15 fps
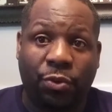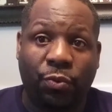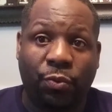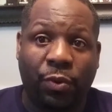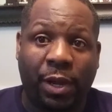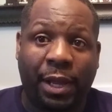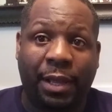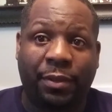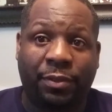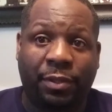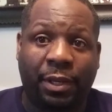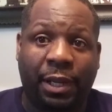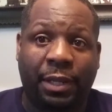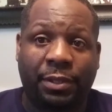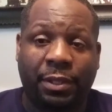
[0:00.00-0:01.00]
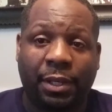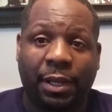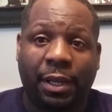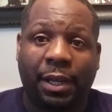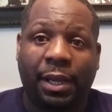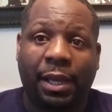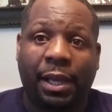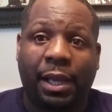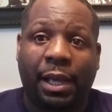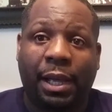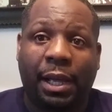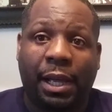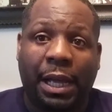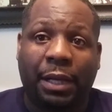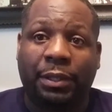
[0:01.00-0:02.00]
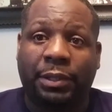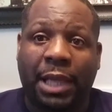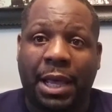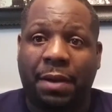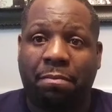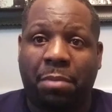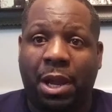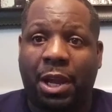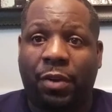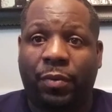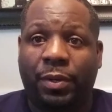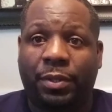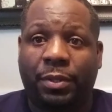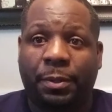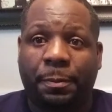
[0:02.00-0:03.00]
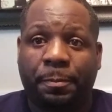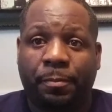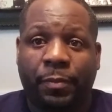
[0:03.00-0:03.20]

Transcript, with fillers: You had sex outside of marriage.